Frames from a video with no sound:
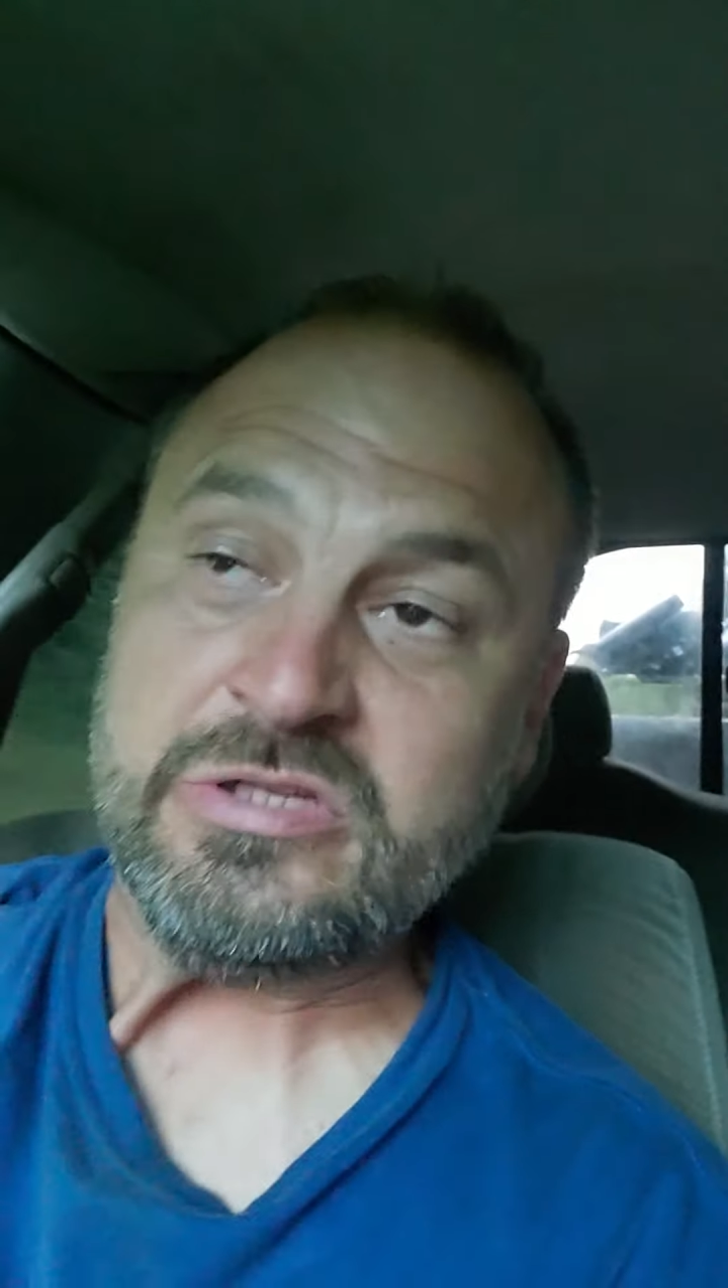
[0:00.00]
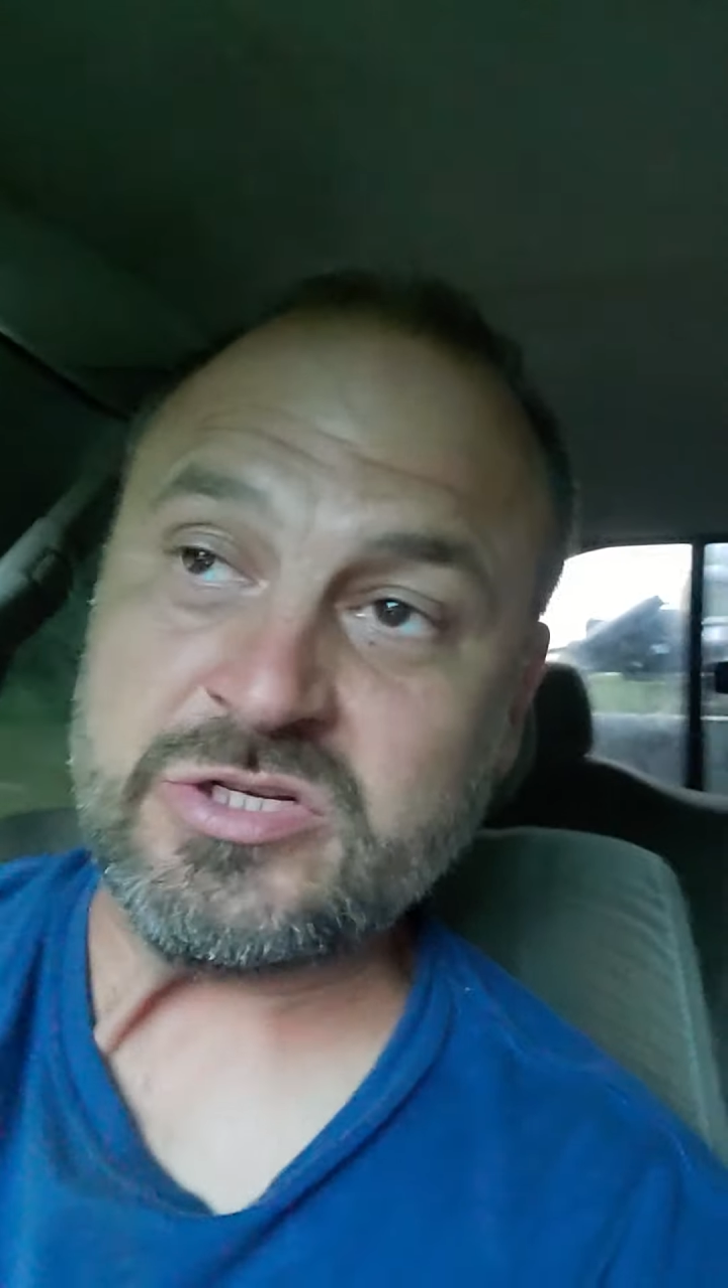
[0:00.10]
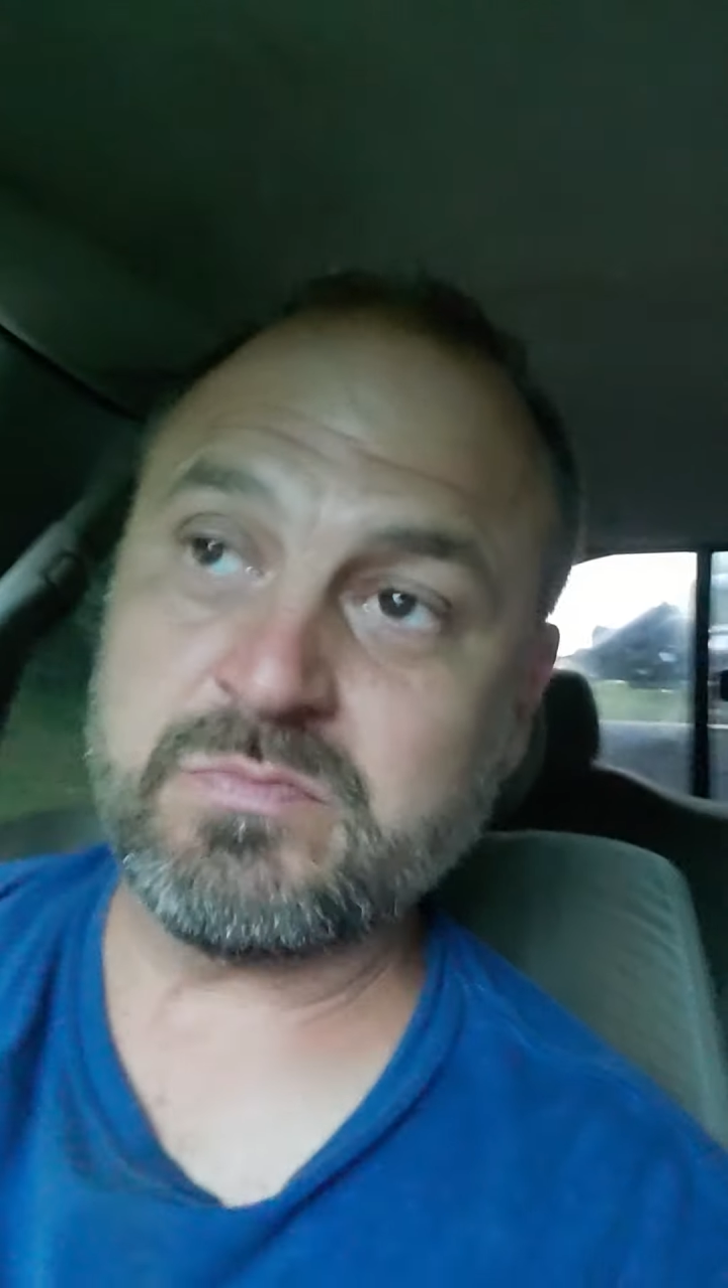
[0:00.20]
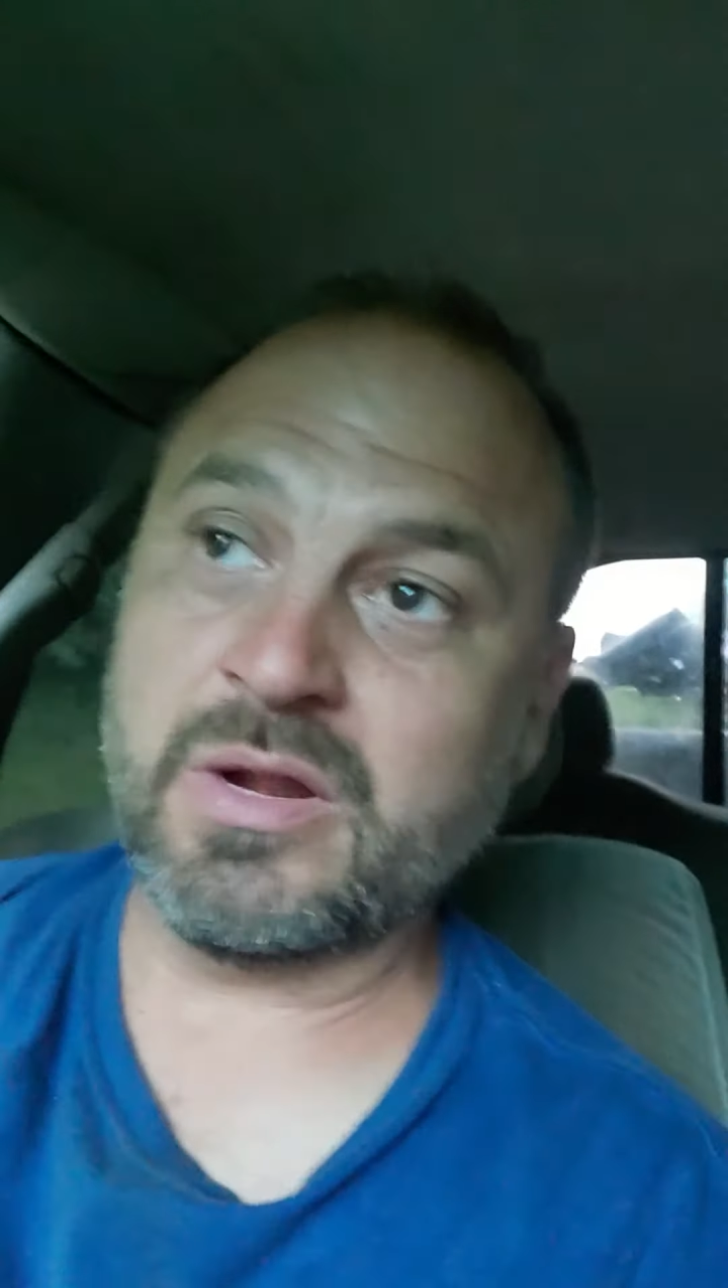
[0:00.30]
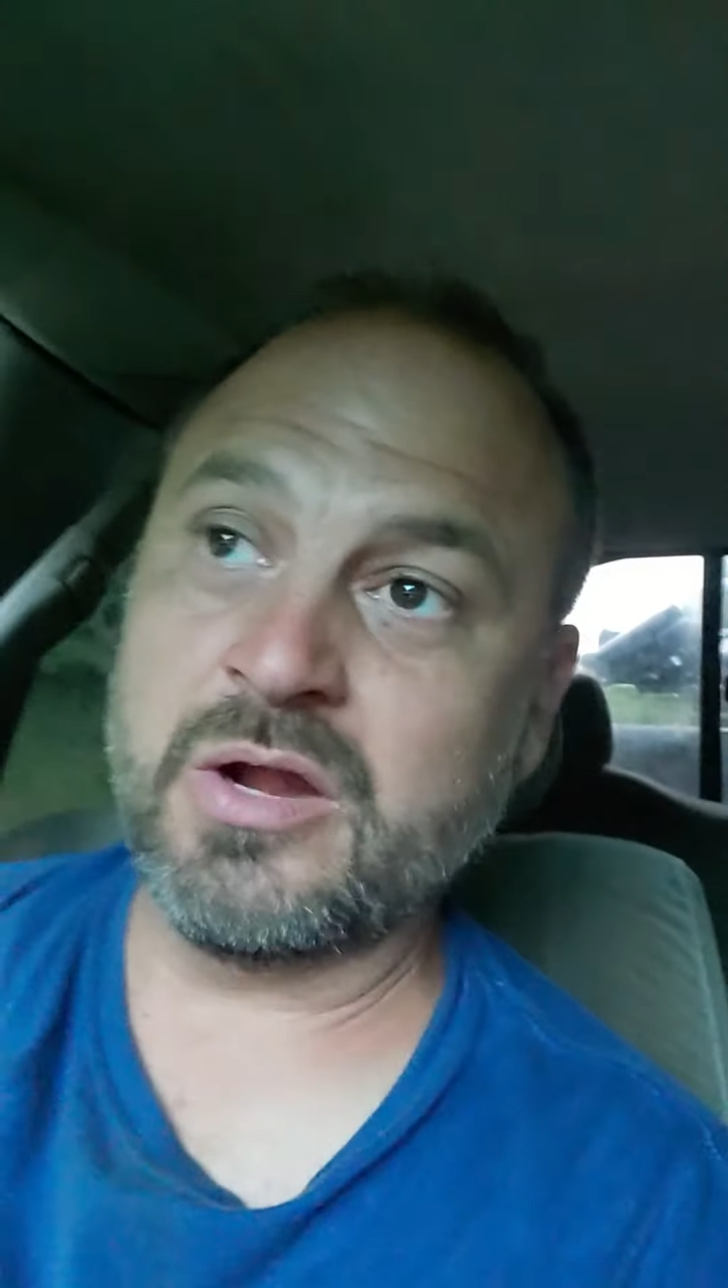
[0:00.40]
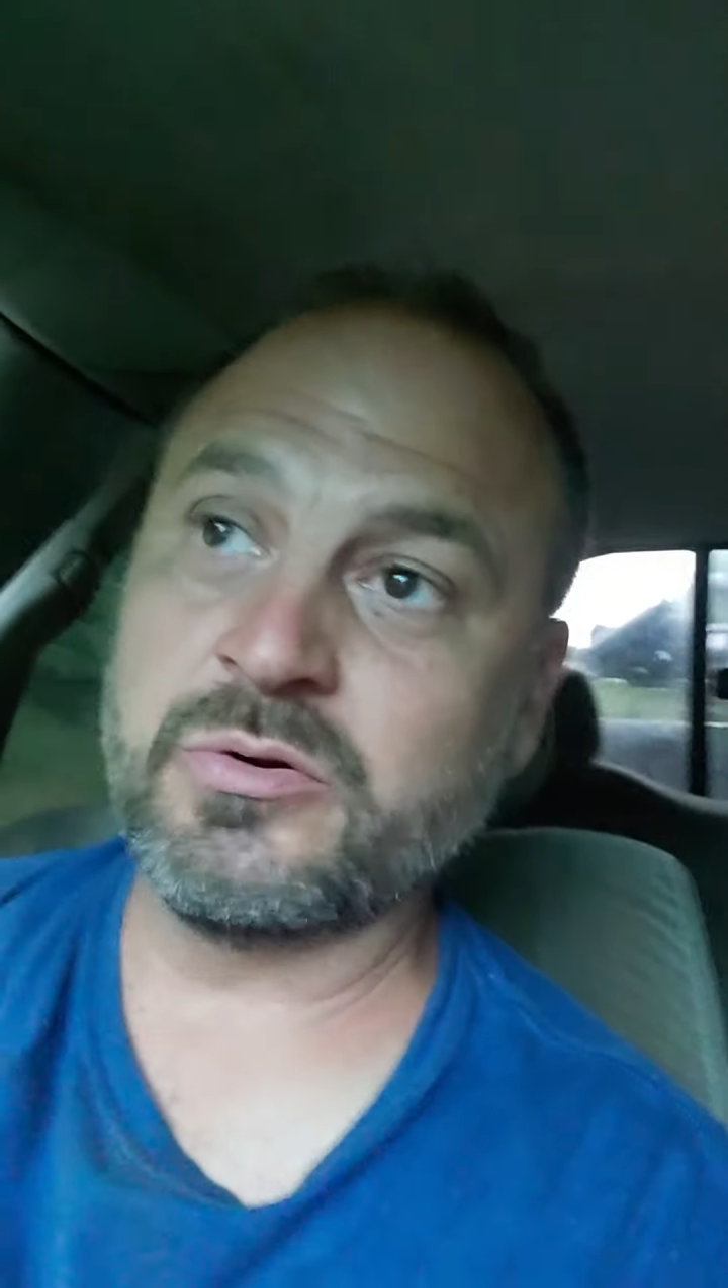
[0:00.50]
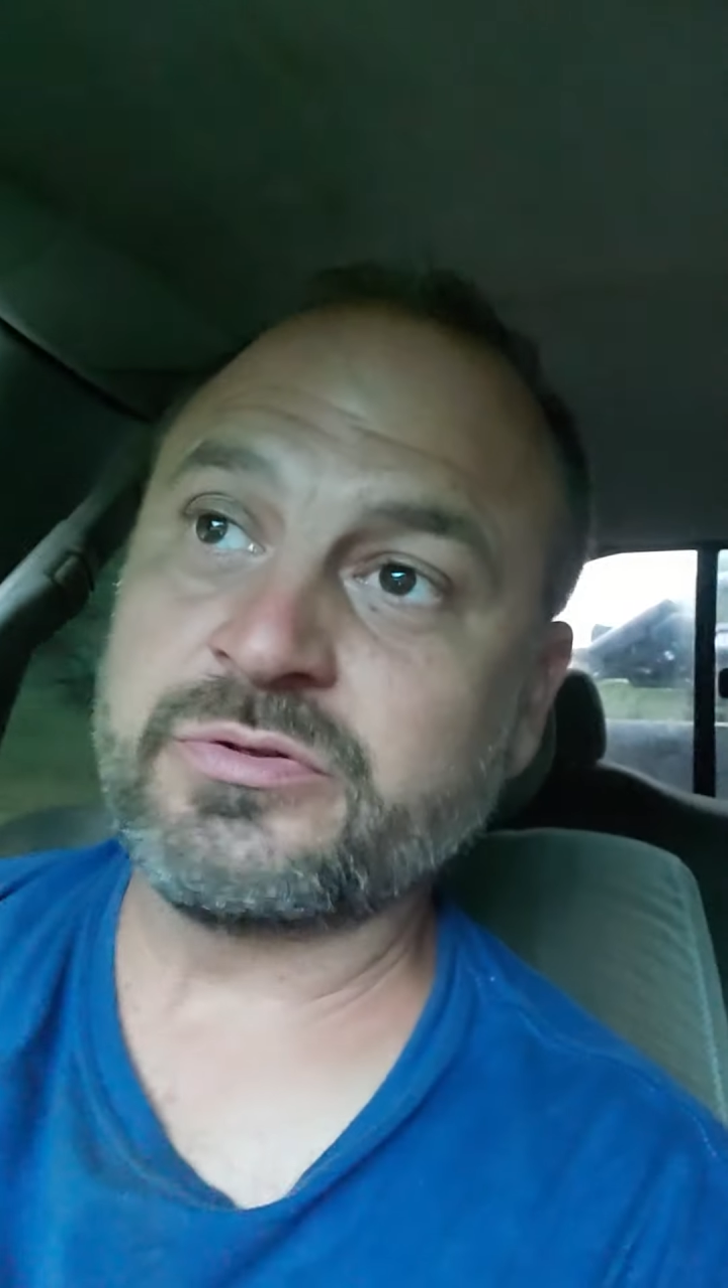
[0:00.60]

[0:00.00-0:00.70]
just blow